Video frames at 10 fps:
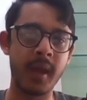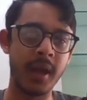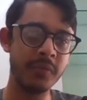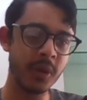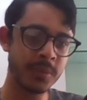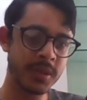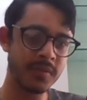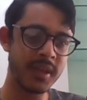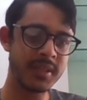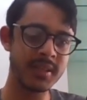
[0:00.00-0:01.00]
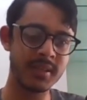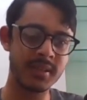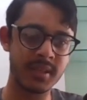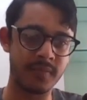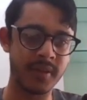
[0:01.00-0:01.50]
and we observed that the
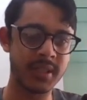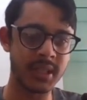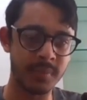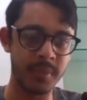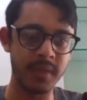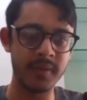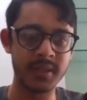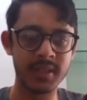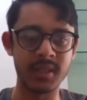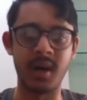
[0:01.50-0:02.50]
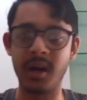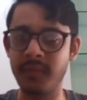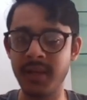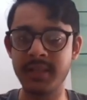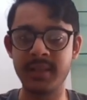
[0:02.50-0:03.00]
suffix and the prefixes are
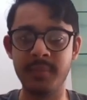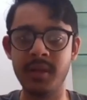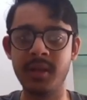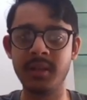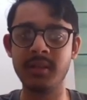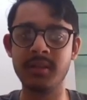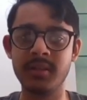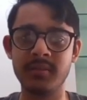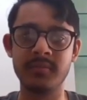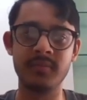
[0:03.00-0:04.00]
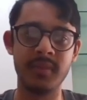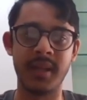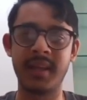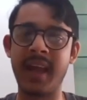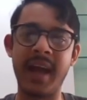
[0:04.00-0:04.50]
very similar in the
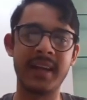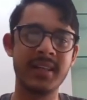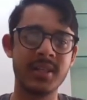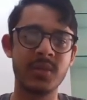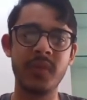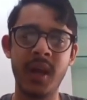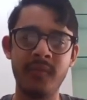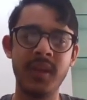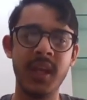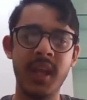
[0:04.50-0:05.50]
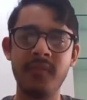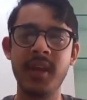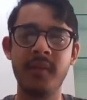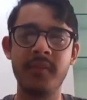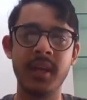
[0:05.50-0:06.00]
characters. So we have TA, we
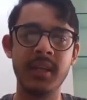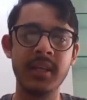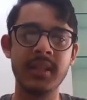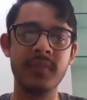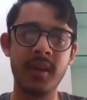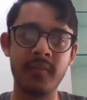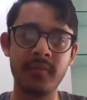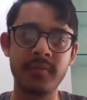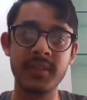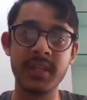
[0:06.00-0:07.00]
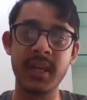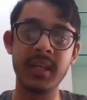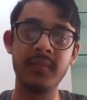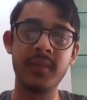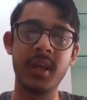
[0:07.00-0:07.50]
have AT, then we have CAT,
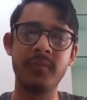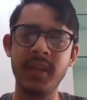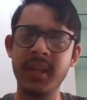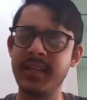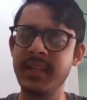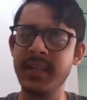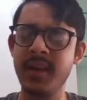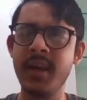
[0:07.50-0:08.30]
we have TSE,